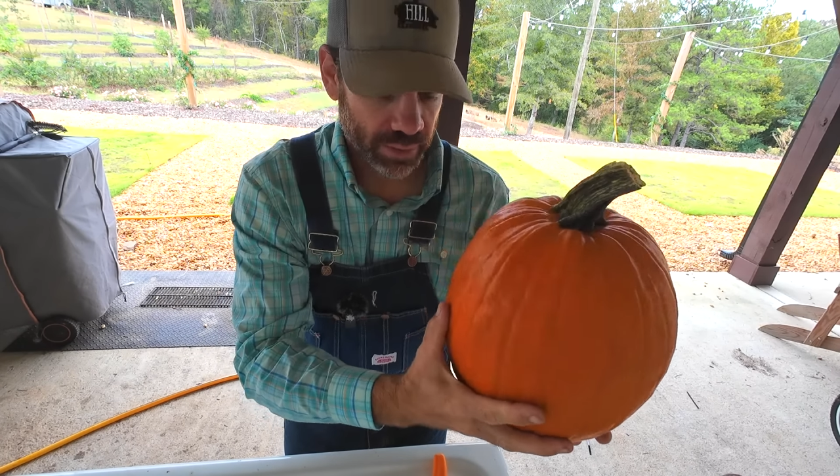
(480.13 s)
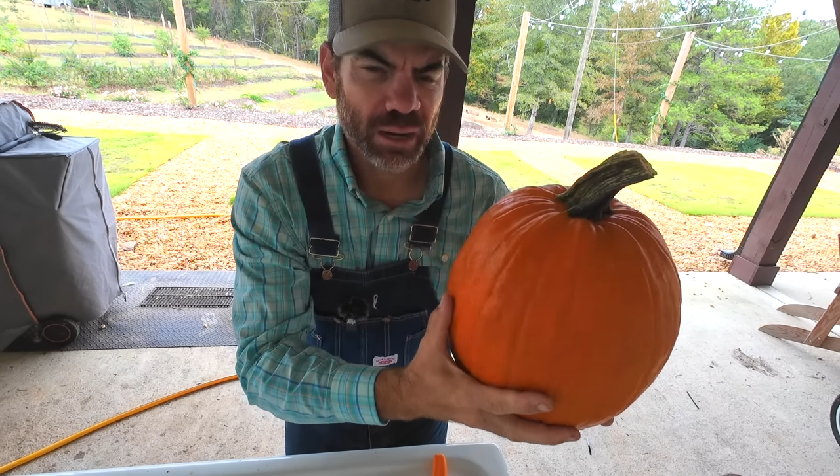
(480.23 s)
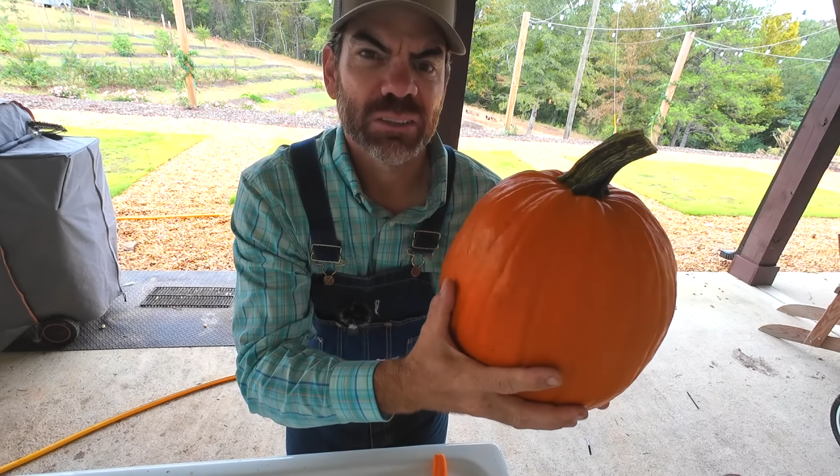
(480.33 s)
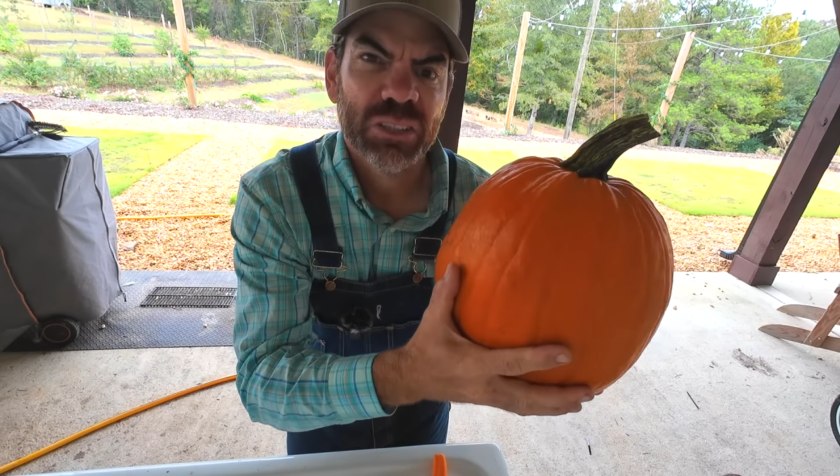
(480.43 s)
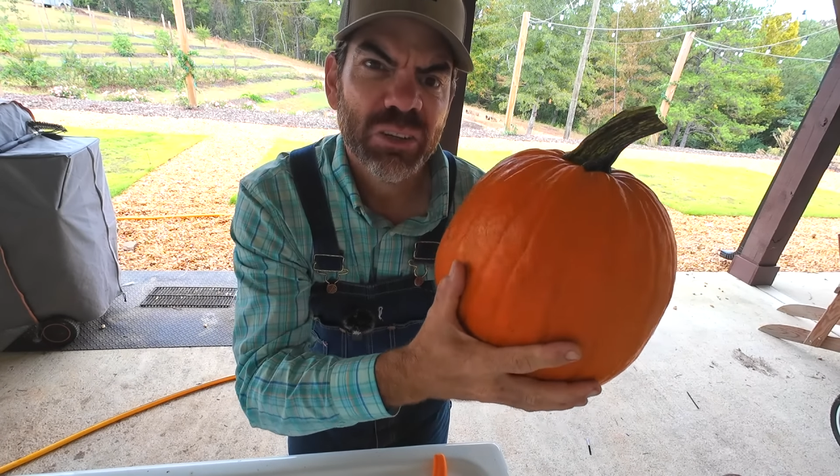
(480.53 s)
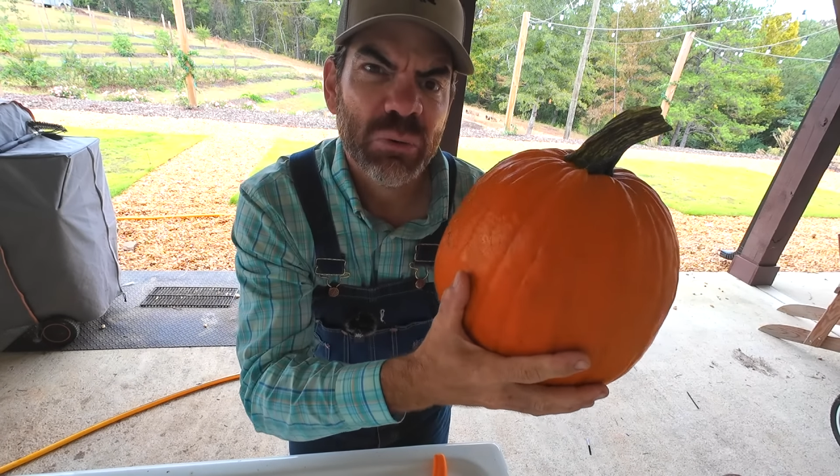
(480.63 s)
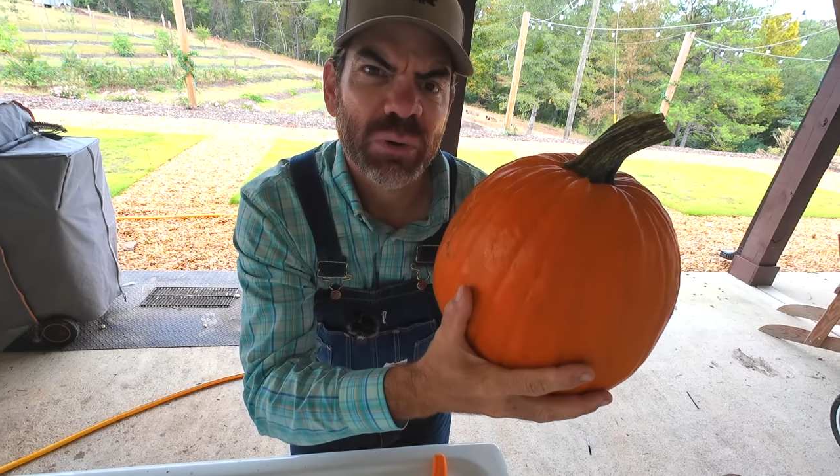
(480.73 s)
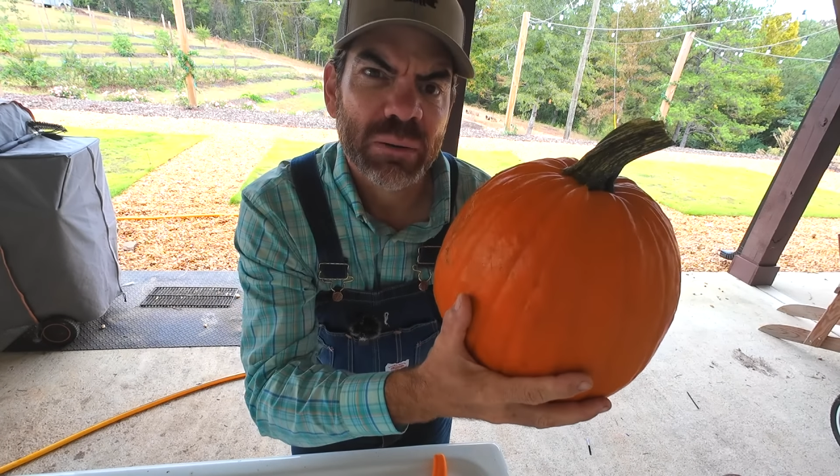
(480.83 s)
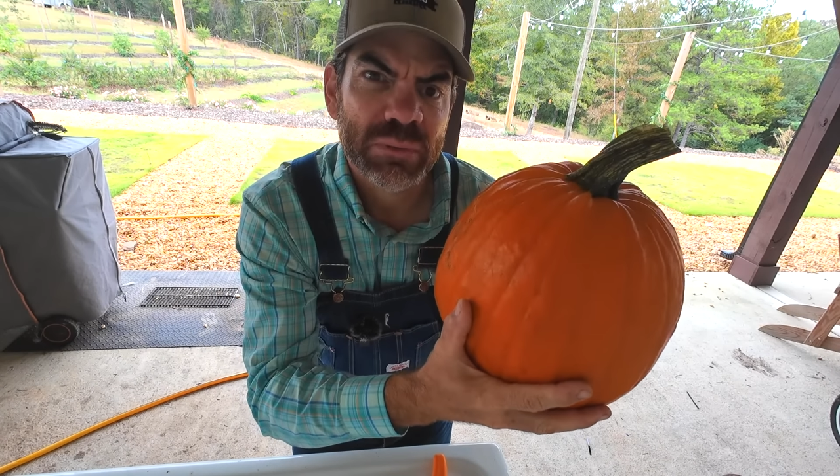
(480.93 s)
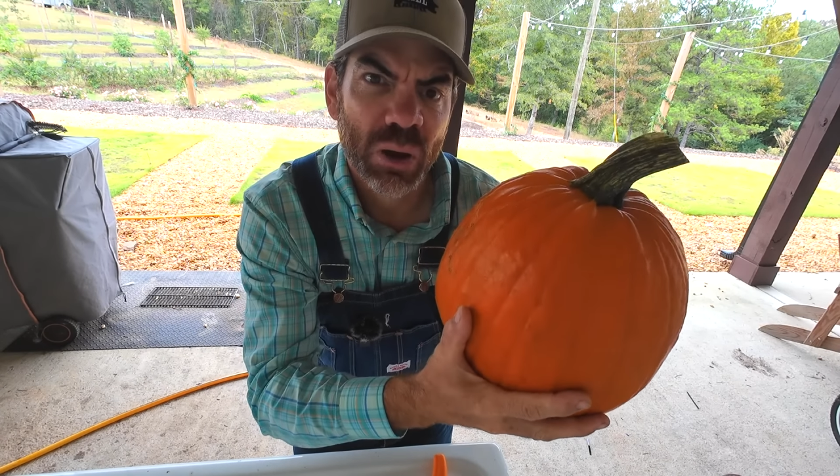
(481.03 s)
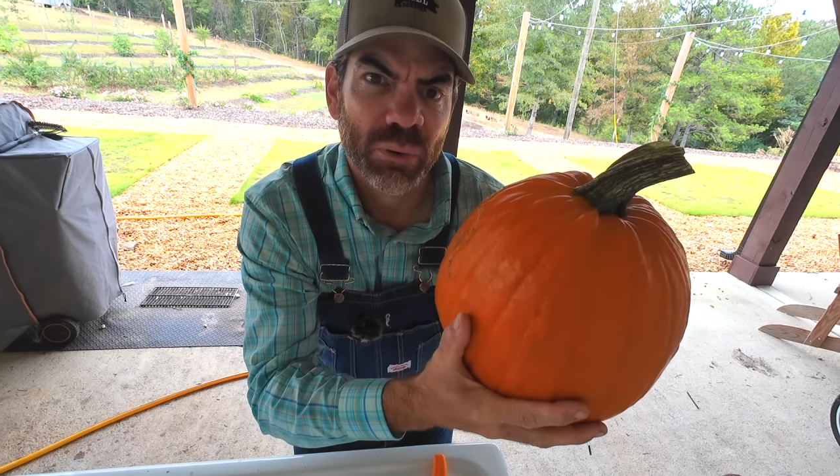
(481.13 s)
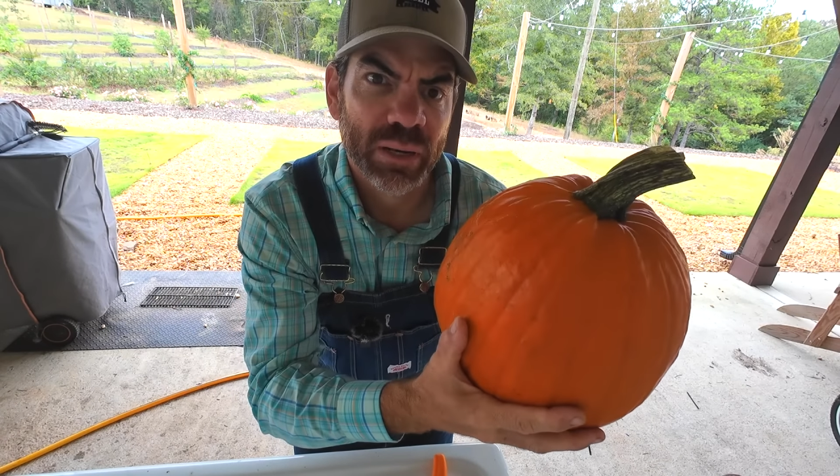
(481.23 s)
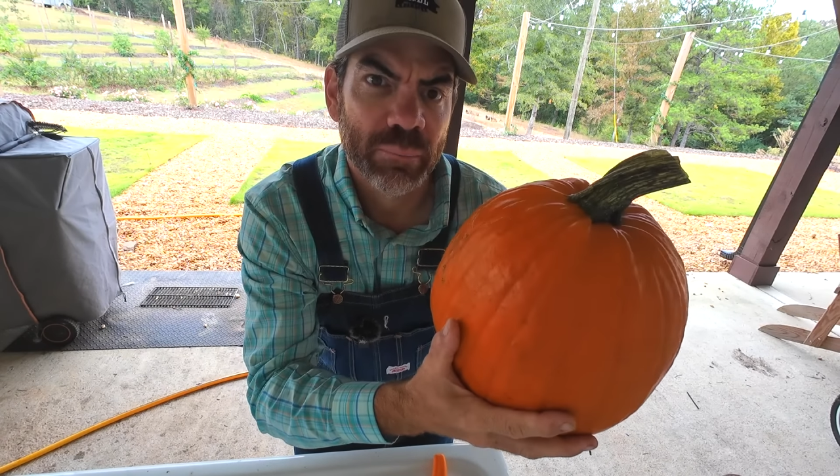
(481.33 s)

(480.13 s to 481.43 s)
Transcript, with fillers: And I'll show you what I'm talking